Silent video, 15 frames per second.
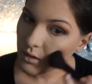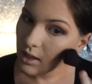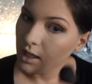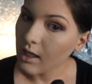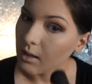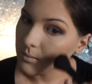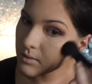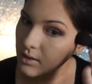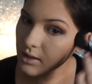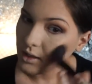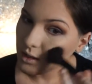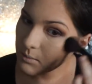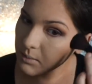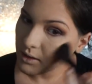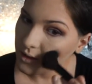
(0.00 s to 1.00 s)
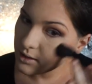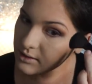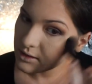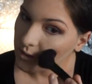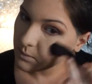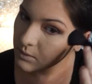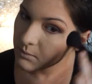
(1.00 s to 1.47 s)
And I'm really going to blend this
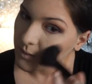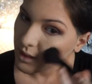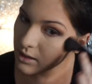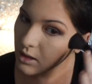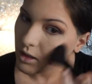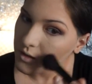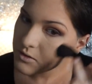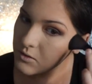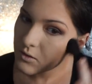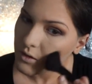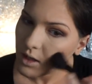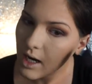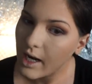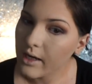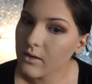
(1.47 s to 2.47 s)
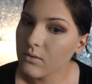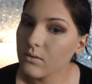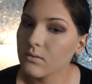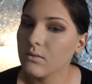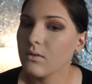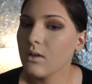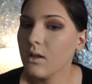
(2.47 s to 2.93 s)
in with my contour.
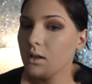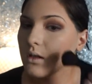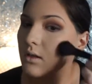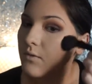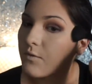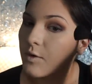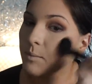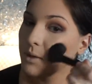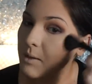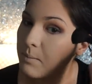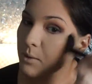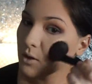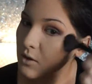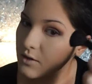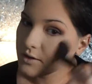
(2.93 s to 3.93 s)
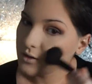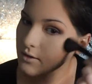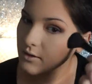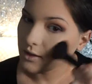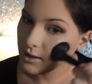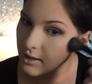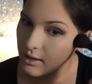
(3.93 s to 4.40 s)
For me
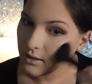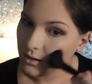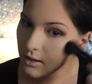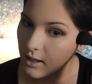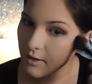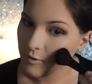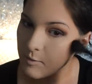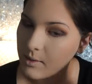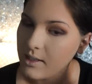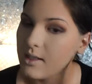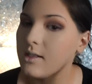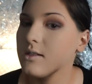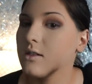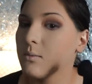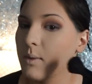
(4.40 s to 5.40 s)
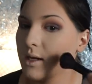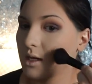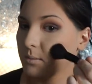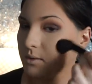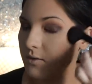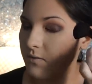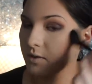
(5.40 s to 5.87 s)
personally, everybody does their
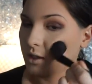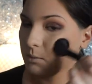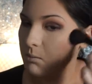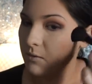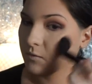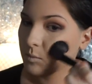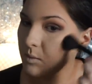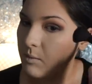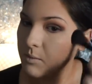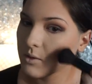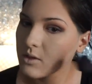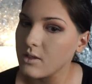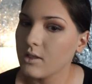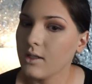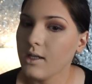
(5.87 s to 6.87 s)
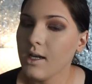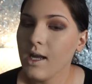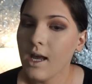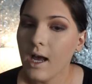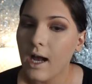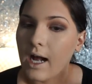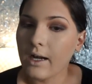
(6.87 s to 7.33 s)
makeup differently, but for me personally,
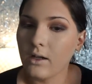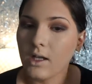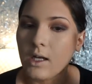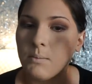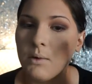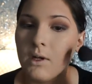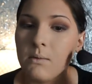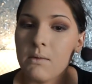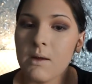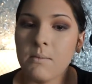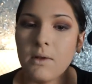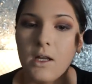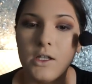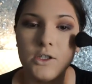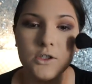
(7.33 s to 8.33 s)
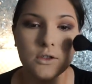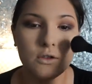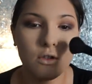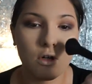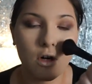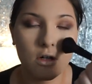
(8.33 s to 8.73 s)
I don't like putting my blush